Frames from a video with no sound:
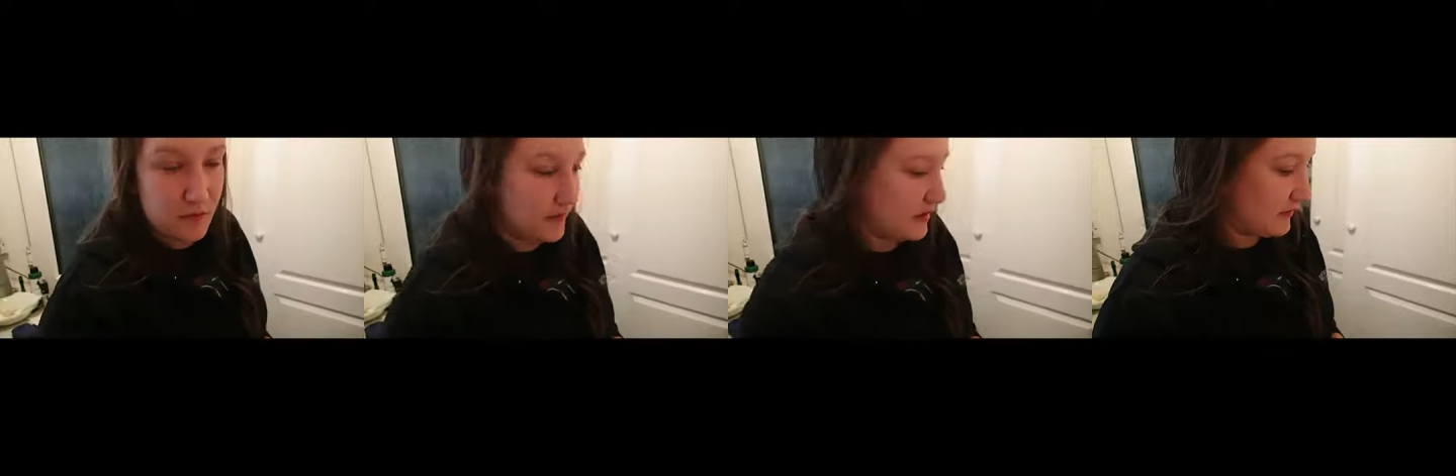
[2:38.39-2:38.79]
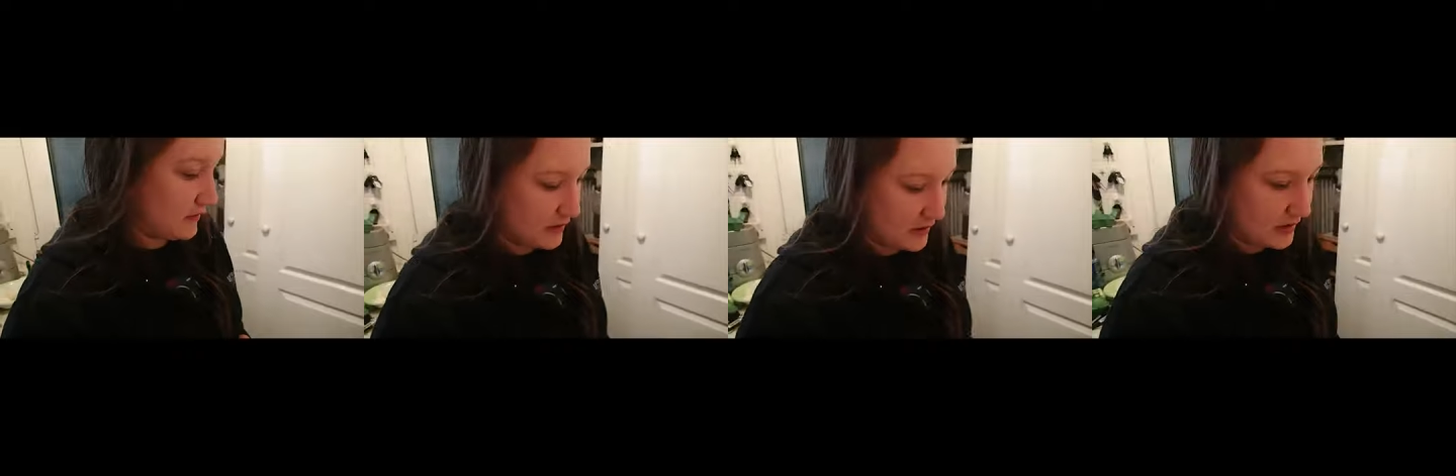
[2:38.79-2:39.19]
we
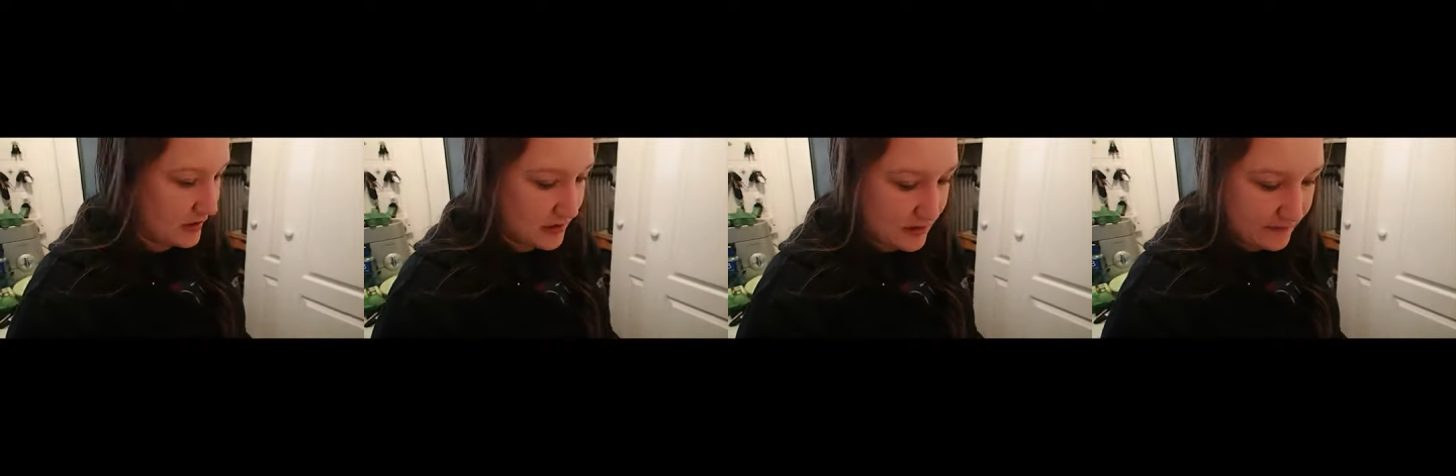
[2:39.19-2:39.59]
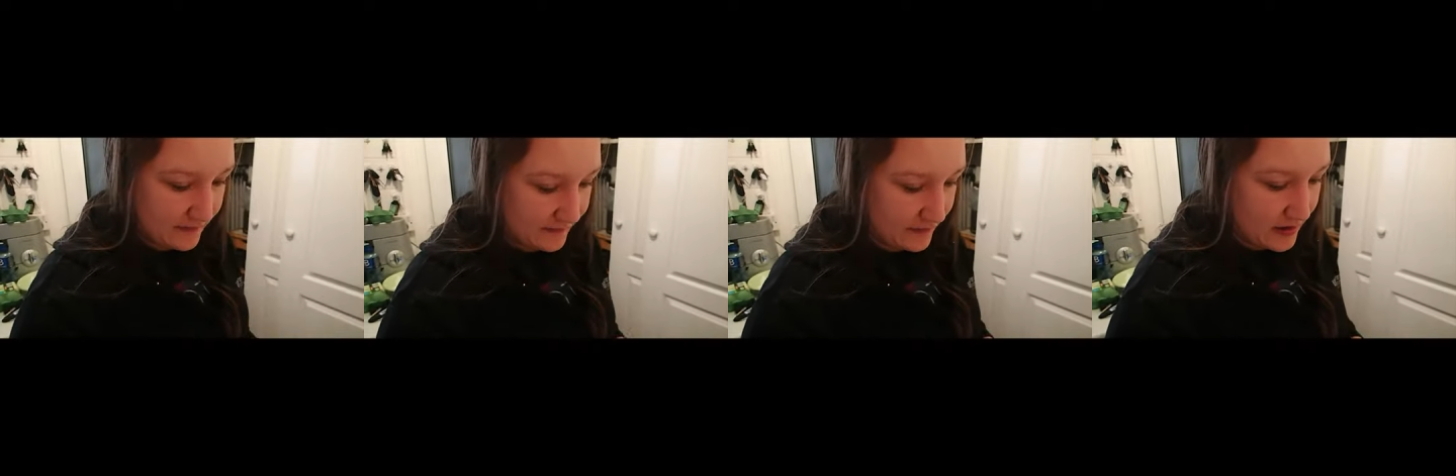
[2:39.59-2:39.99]
are going to have
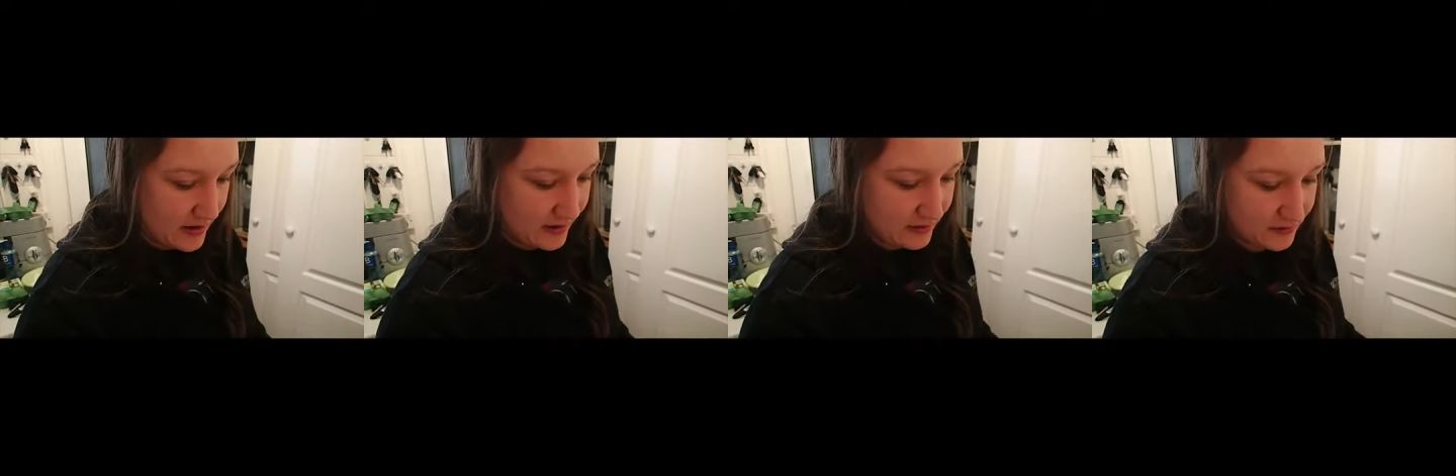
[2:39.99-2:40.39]
uh, egg